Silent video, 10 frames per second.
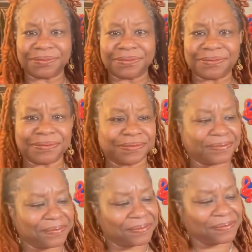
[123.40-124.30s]

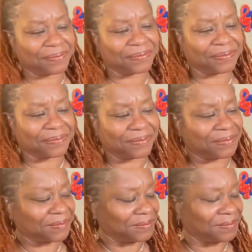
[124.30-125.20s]

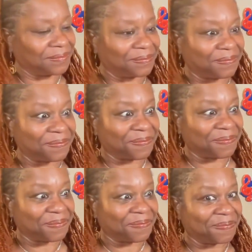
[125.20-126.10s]

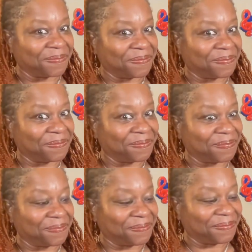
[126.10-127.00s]

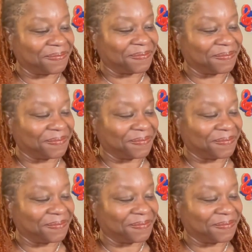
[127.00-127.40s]
(no one is talking)